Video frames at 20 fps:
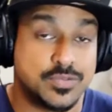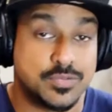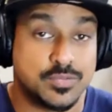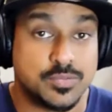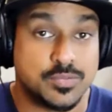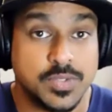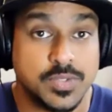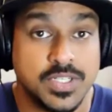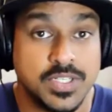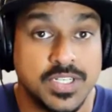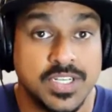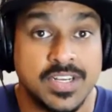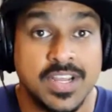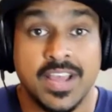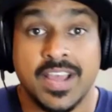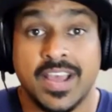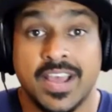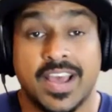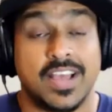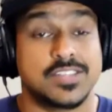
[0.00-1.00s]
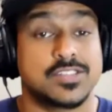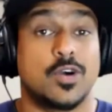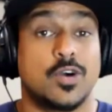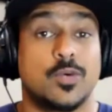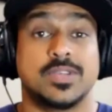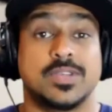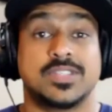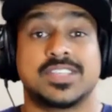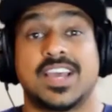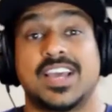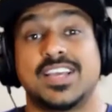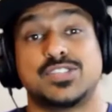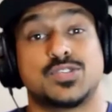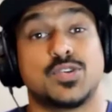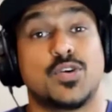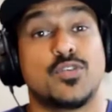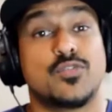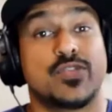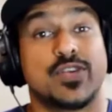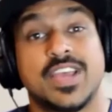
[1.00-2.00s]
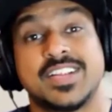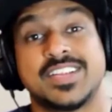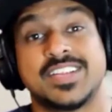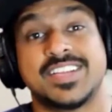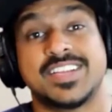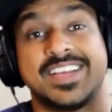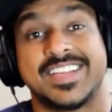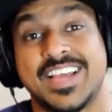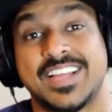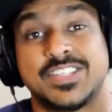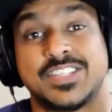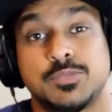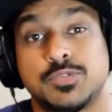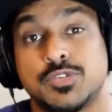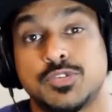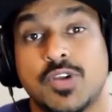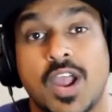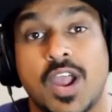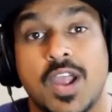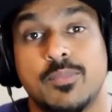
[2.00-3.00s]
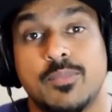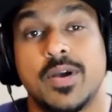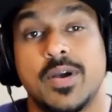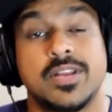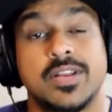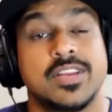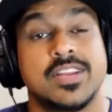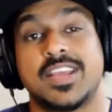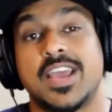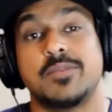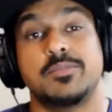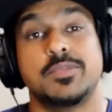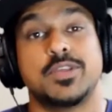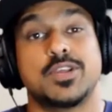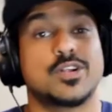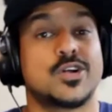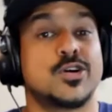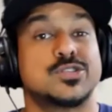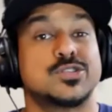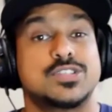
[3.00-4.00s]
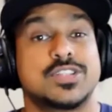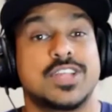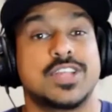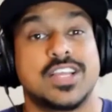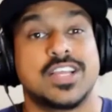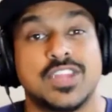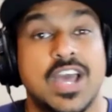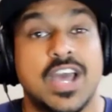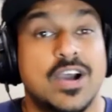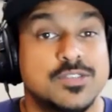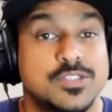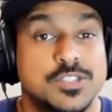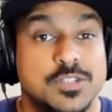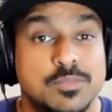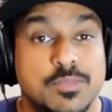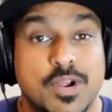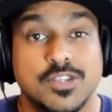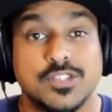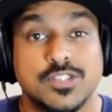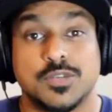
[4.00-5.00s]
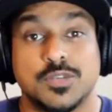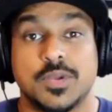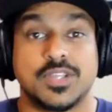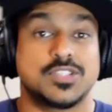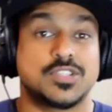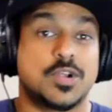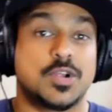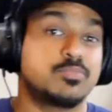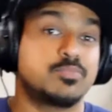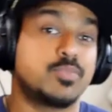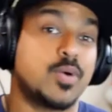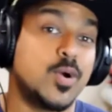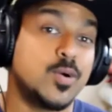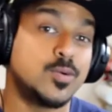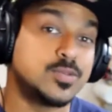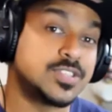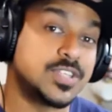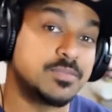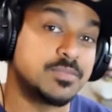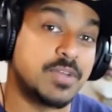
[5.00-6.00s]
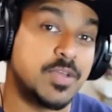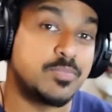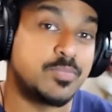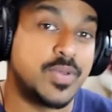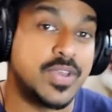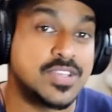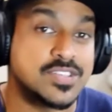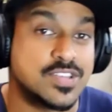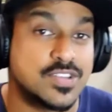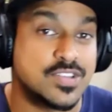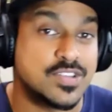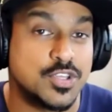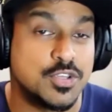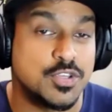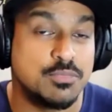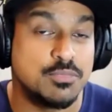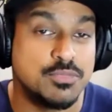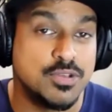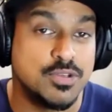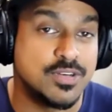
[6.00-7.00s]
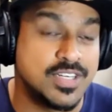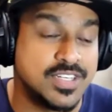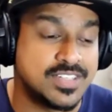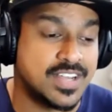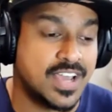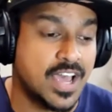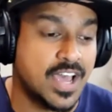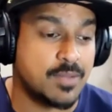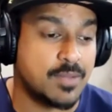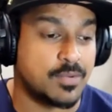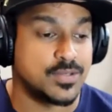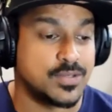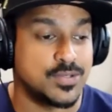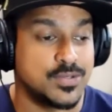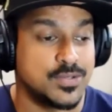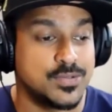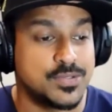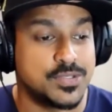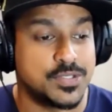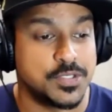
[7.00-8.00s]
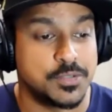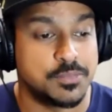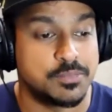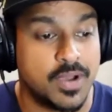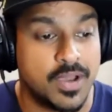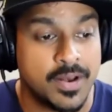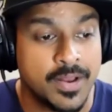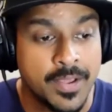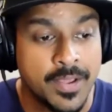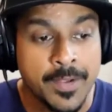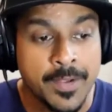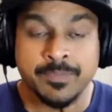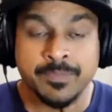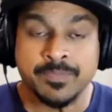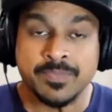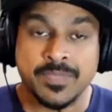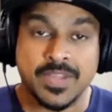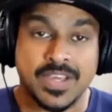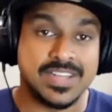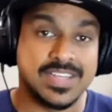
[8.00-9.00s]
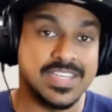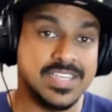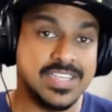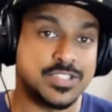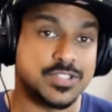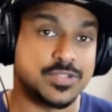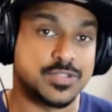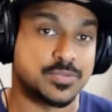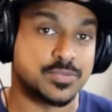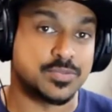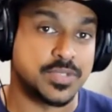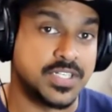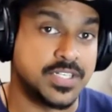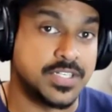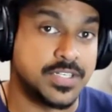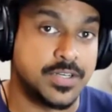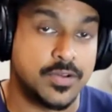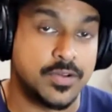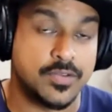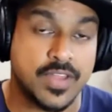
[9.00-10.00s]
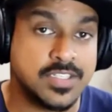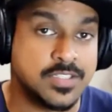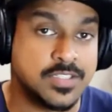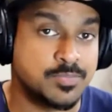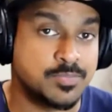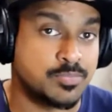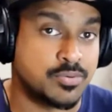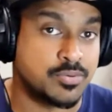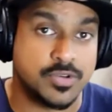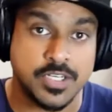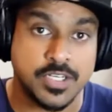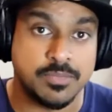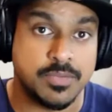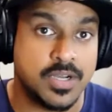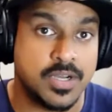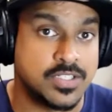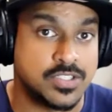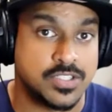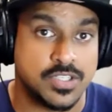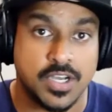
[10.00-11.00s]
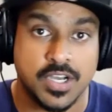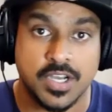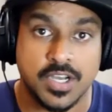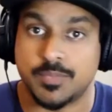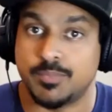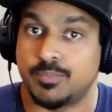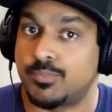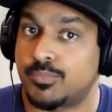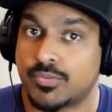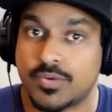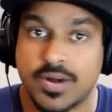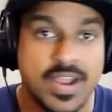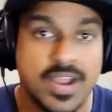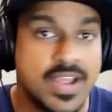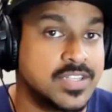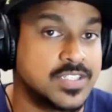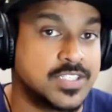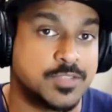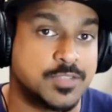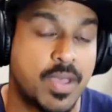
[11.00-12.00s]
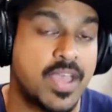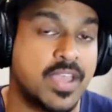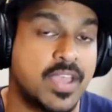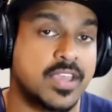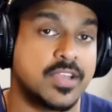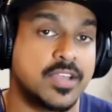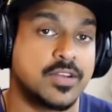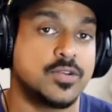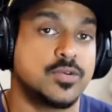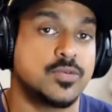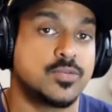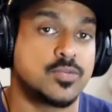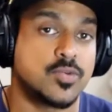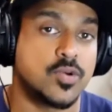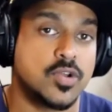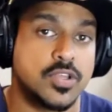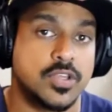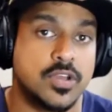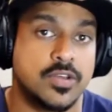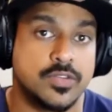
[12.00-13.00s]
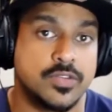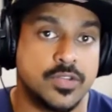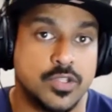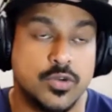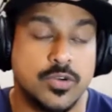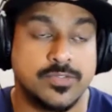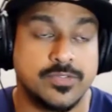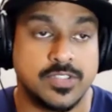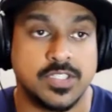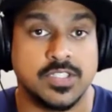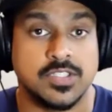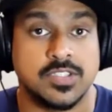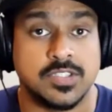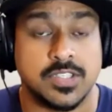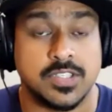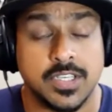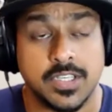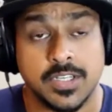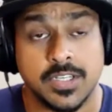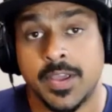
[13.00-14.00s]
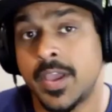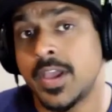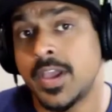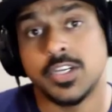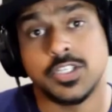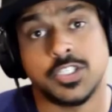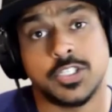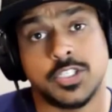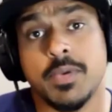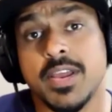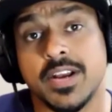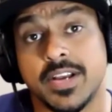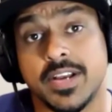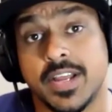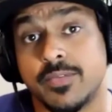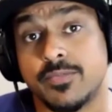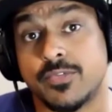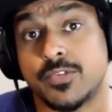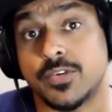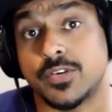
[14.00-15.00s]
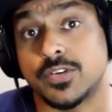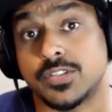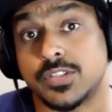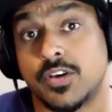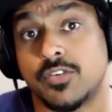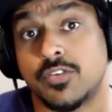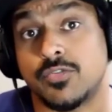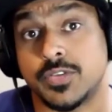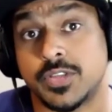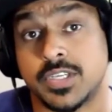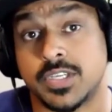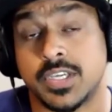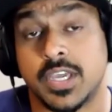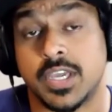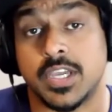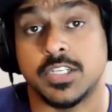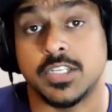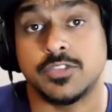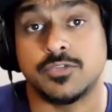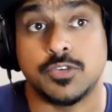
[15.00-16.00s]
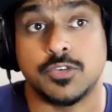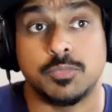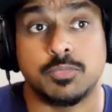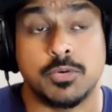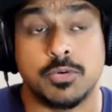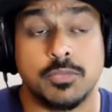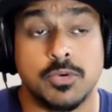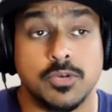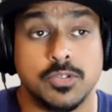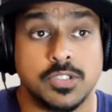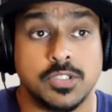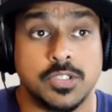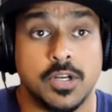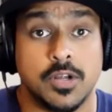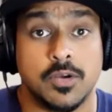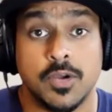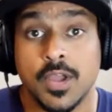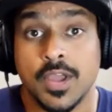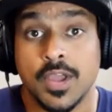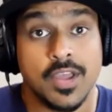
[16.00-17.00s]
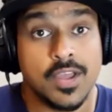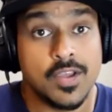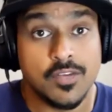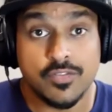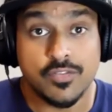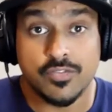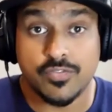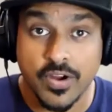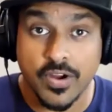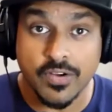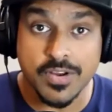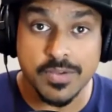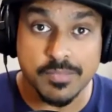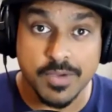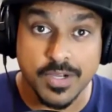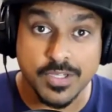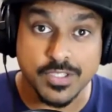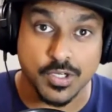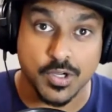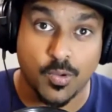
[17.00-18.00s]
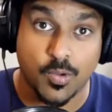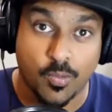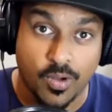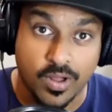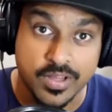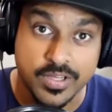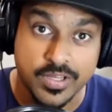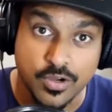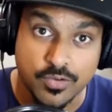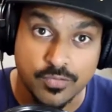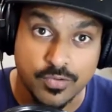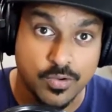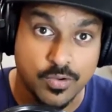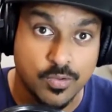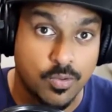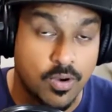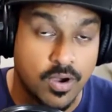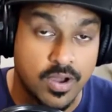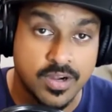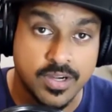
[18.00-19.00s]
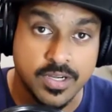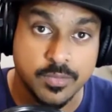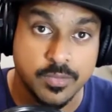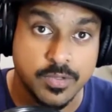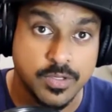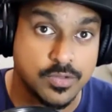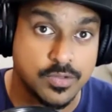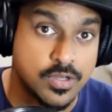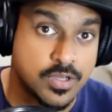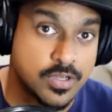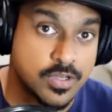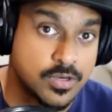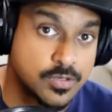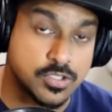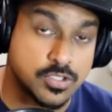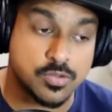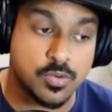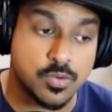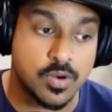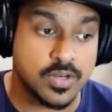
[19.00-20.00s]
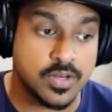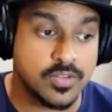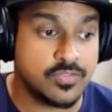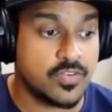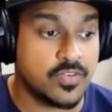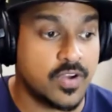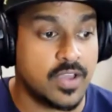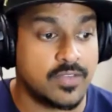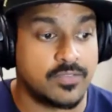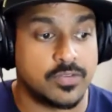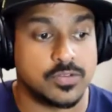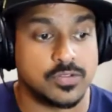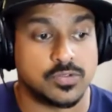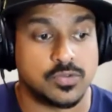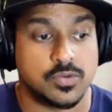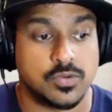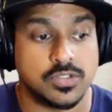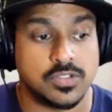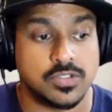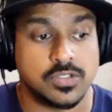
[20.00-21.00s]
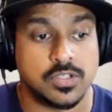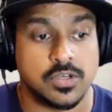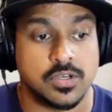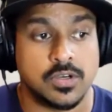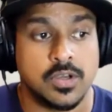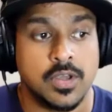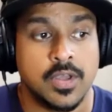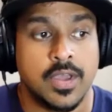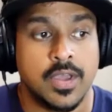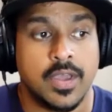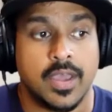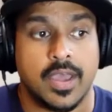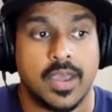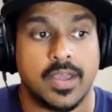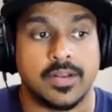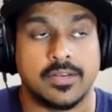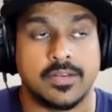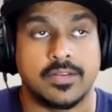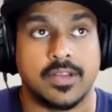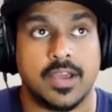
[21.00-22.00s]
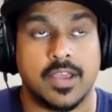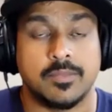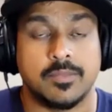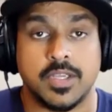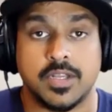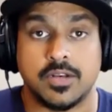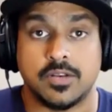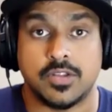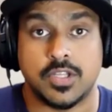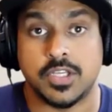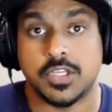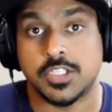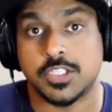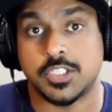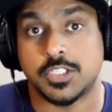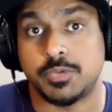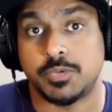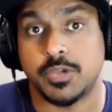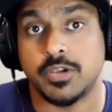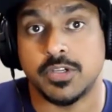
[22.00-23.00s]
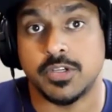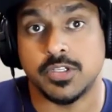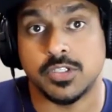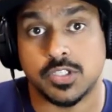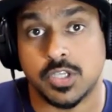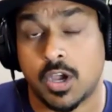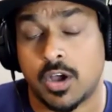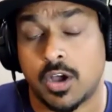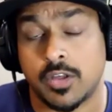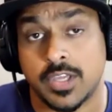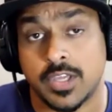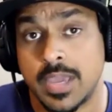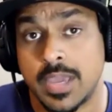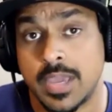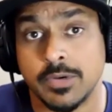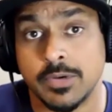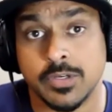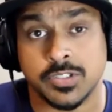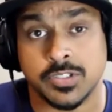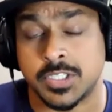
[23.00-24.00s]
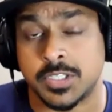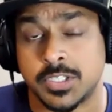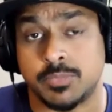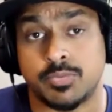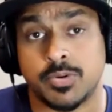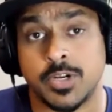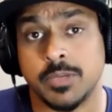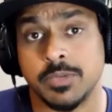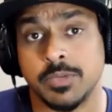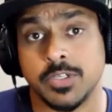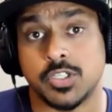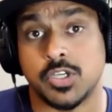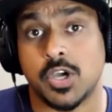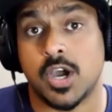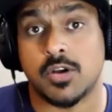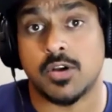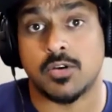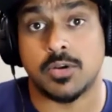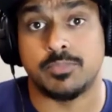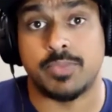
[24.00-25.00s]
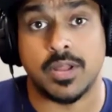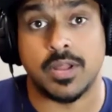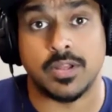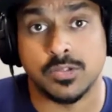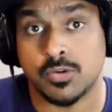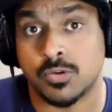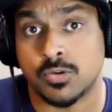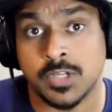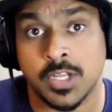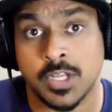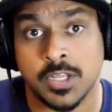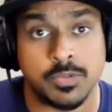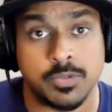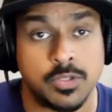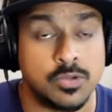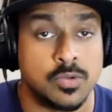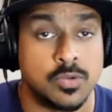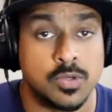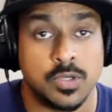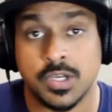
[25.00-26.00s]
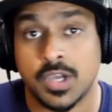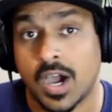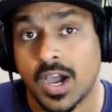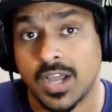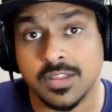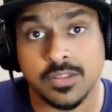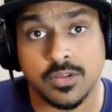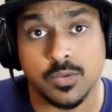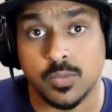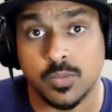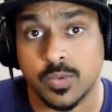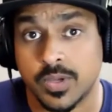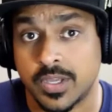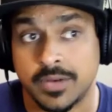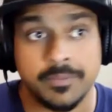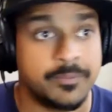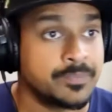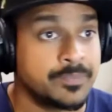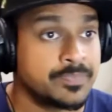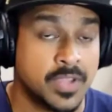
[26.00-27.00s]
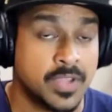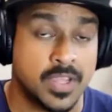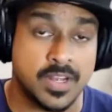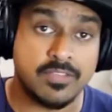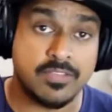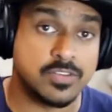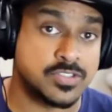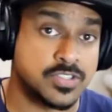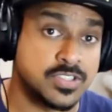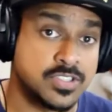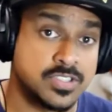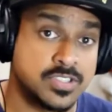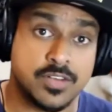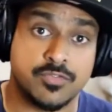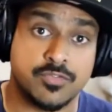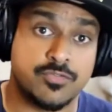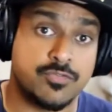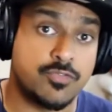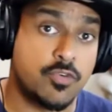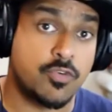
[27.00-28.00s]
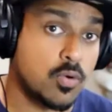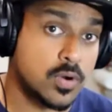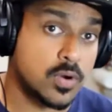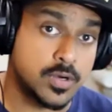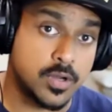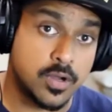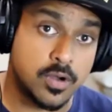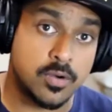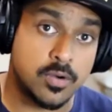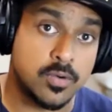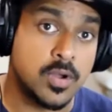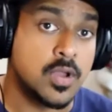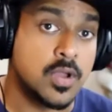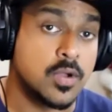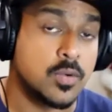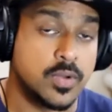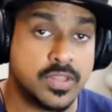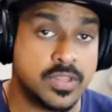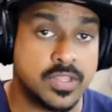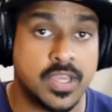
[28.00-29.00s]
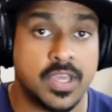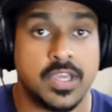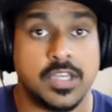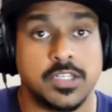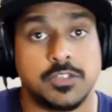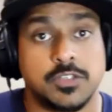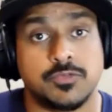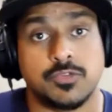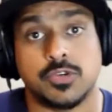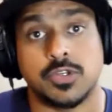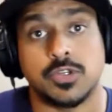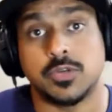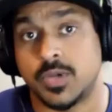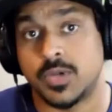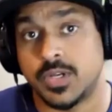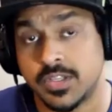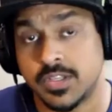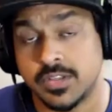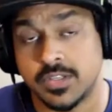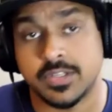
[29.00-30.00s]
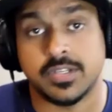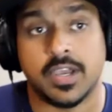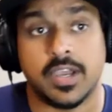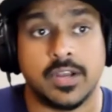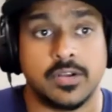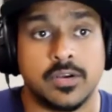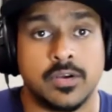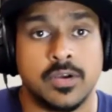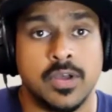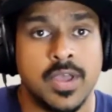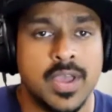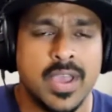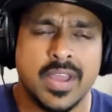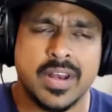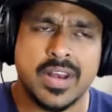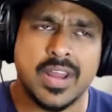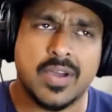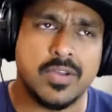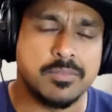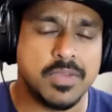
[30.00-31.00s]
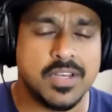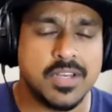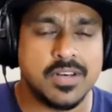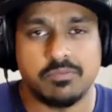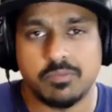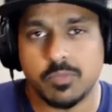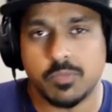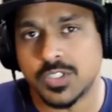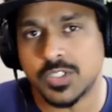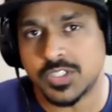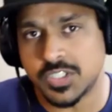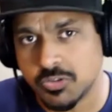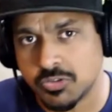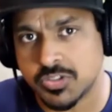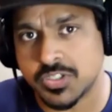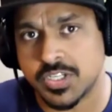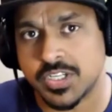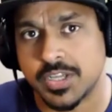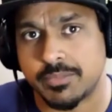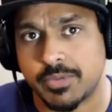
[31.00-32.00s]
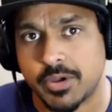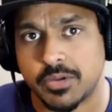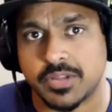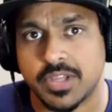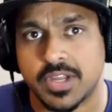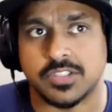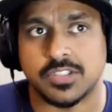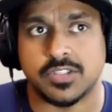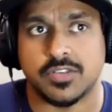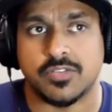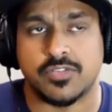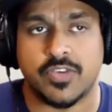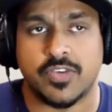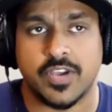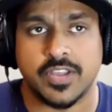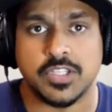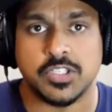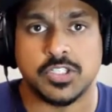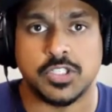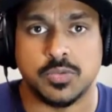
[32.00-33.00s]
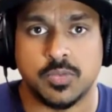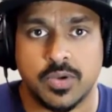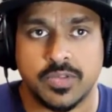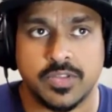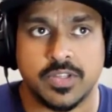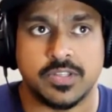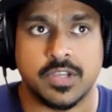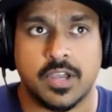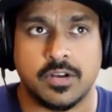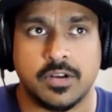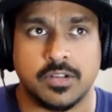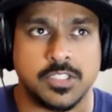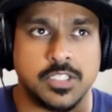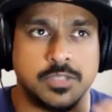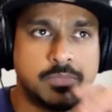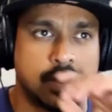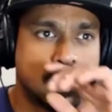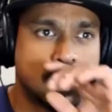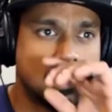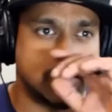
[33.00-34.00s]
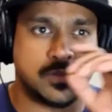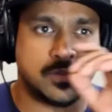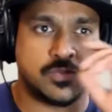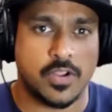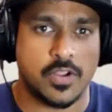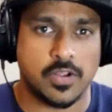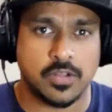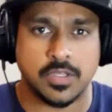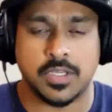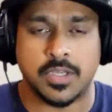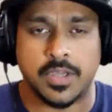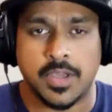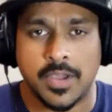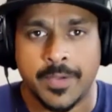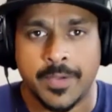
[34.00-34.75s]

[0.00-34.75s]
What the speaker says: Reed. As always, guys, don't forget to hit that subscribe button, get me close to that 1,000 mark so I can start posting my picks on the community tab on YouTube. But Elise Reed, that's pretty much a brand spanking new rookie on the UFC scene. She made a name for herself with the Cage Free promotion, very much a quality over quantity when you look at her, just 25 years old still. And I mean, the experience on the amateur scene pretty much got her a Bellator debut, got the win. And ever since then, 4-0 with Cage Fury, winning the title. Now, I mean, what's interesting about that is the fight that she won the title, it seemed like it was fairly